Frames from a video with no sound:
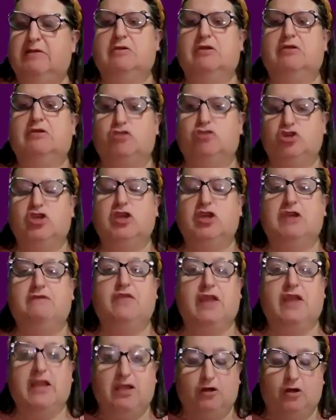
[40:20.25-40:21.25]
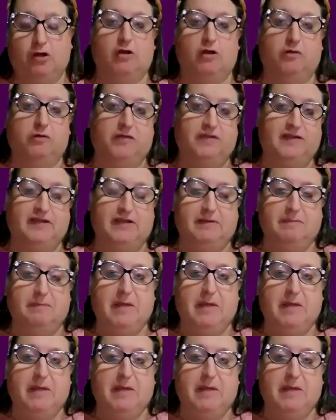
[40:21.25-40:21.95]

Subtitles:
to achieve their goals, and